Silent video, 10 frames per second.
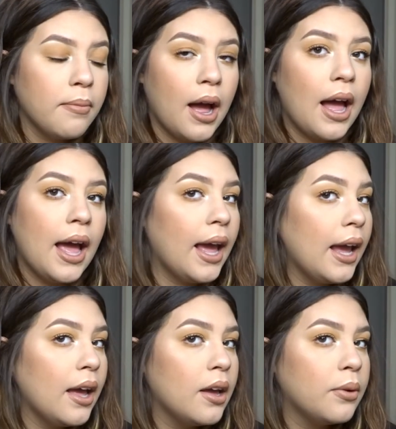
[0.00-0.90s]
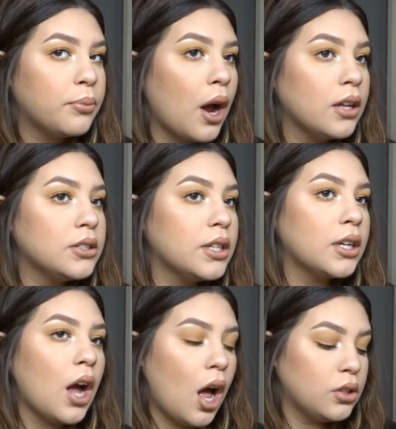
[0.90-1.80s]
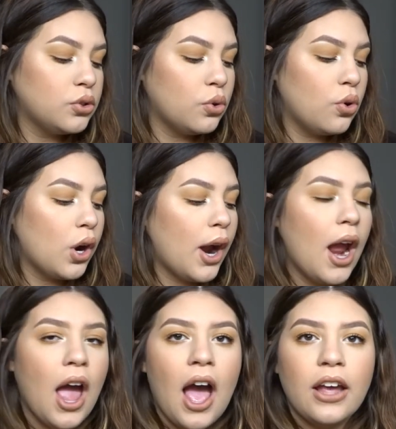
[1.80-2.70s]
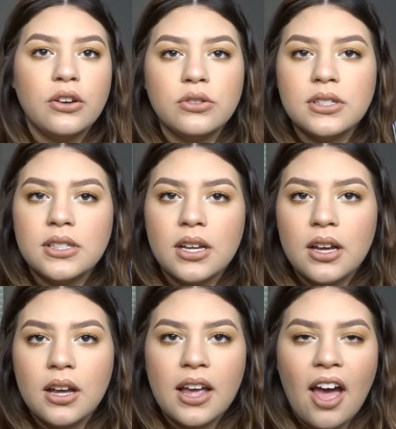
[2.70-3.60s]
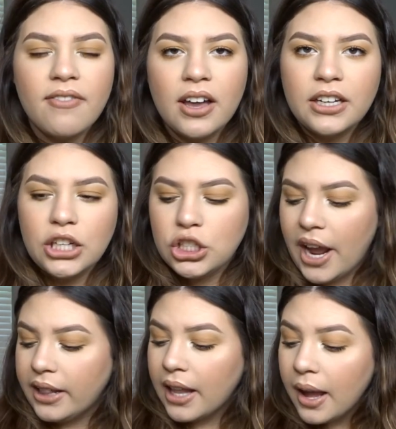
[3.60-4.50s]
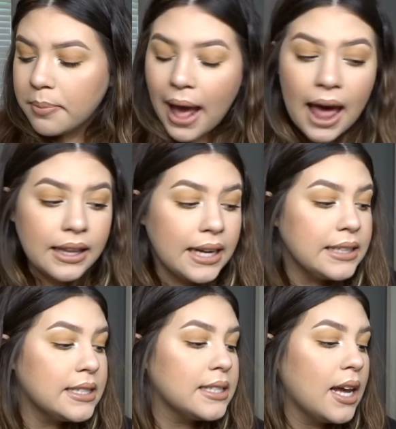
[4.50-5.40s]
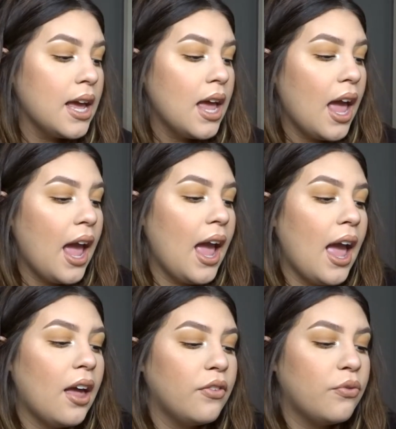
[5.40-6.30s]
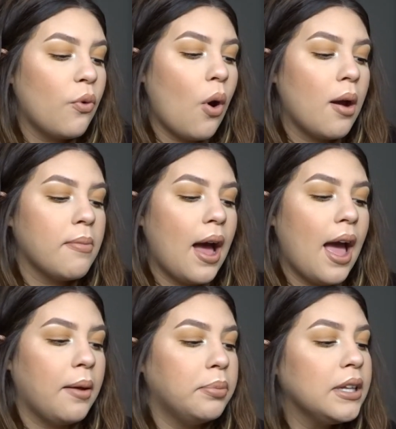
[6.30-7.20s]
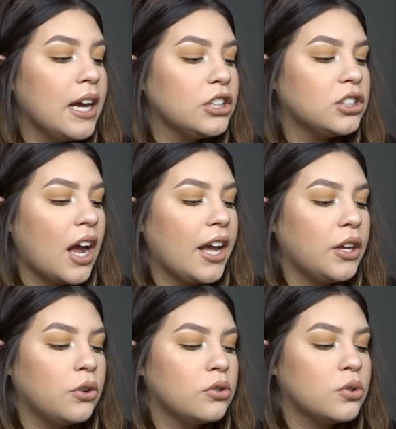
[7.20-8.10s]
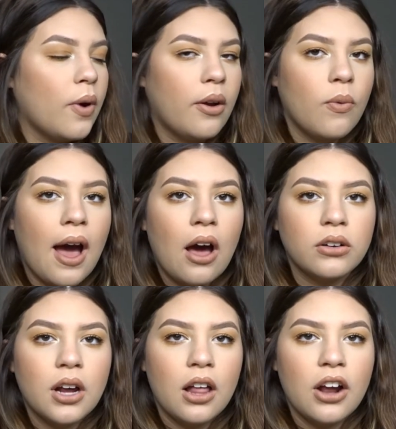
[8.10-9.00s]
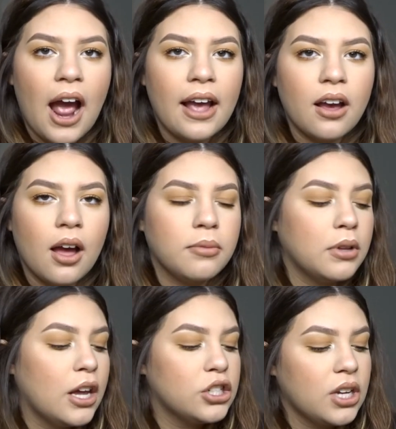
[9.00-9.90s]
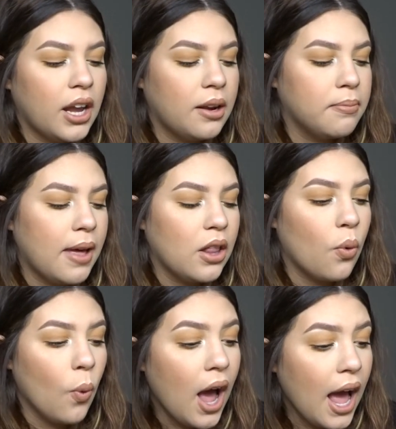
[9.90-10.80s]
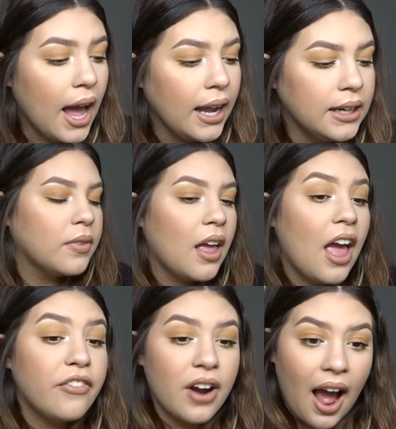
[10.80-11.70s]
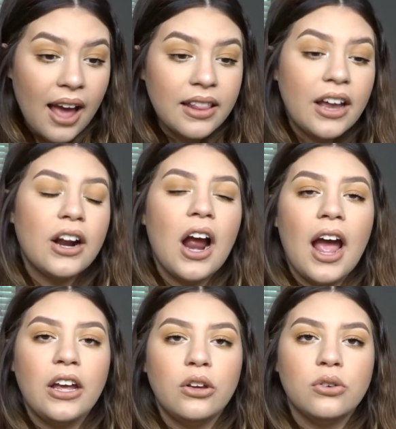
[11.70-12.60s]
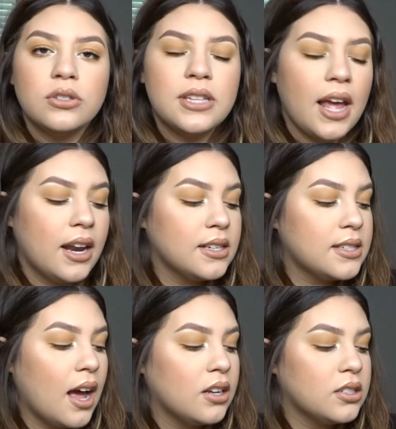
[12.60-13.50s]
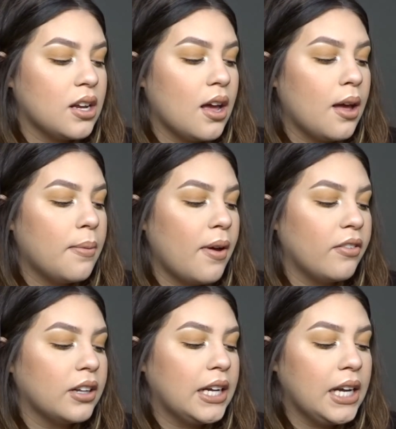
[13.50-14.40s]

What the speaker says: my bronze and contour, I use the Kat Von D Shade Light palette. And for my blush, I use Wet n Wild Color Icon Blush in Mellow Wine. And for highlighter, I use the Anastasia Beverly